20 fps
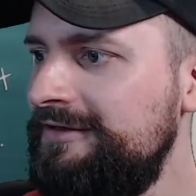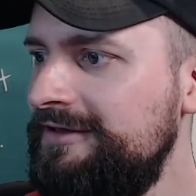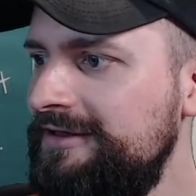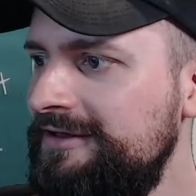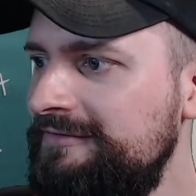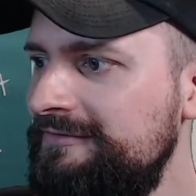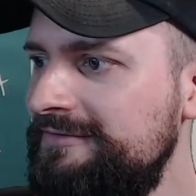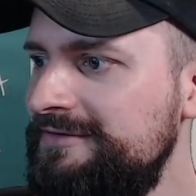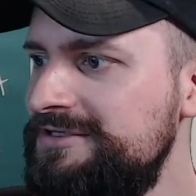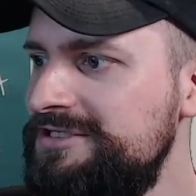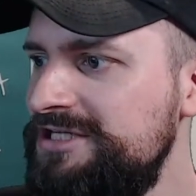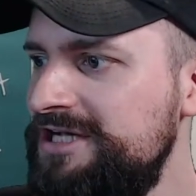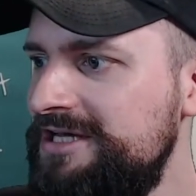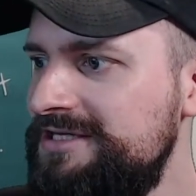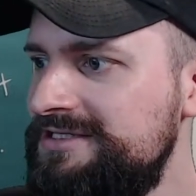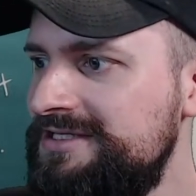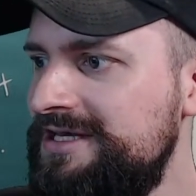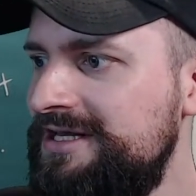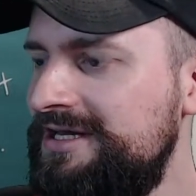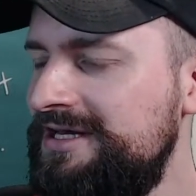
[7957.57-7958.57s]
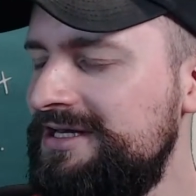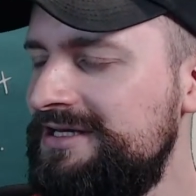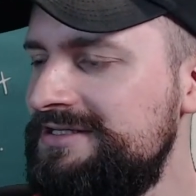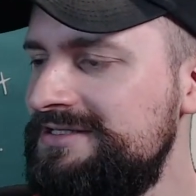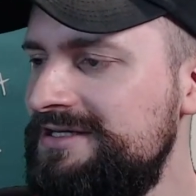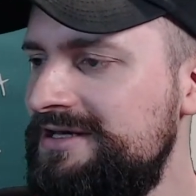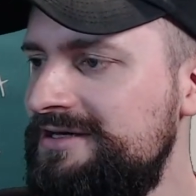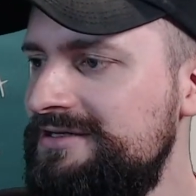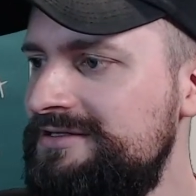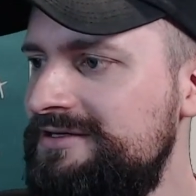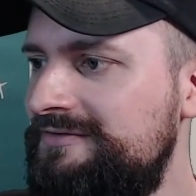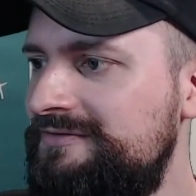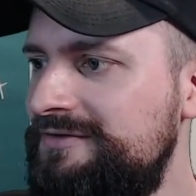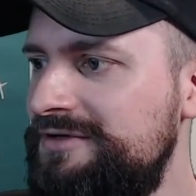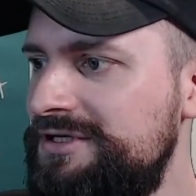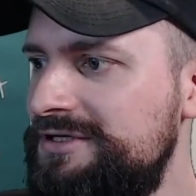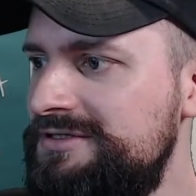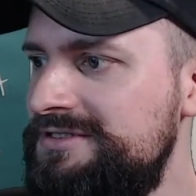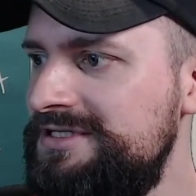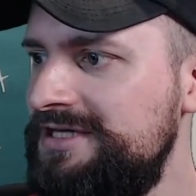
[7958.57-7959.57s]
Everyone in chat's getting excited for
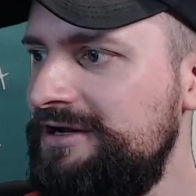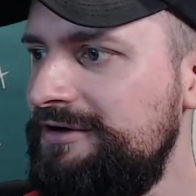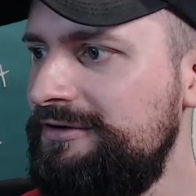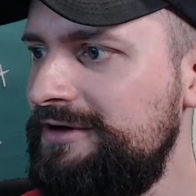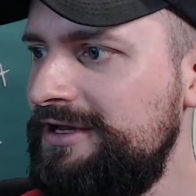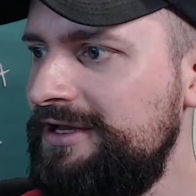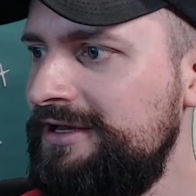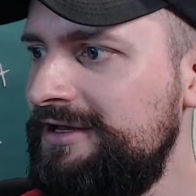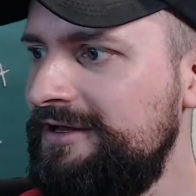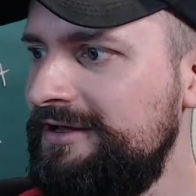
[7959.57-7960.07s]
you, Terry.